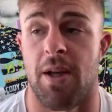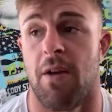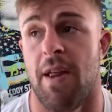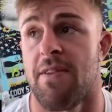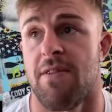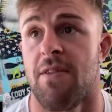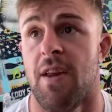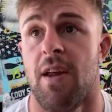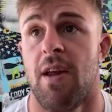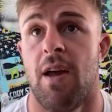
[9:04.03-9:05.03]
him.
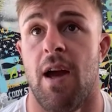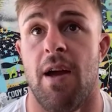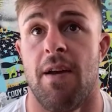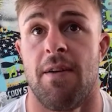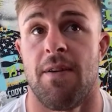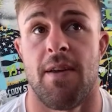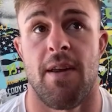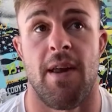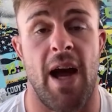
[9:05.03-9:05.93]
And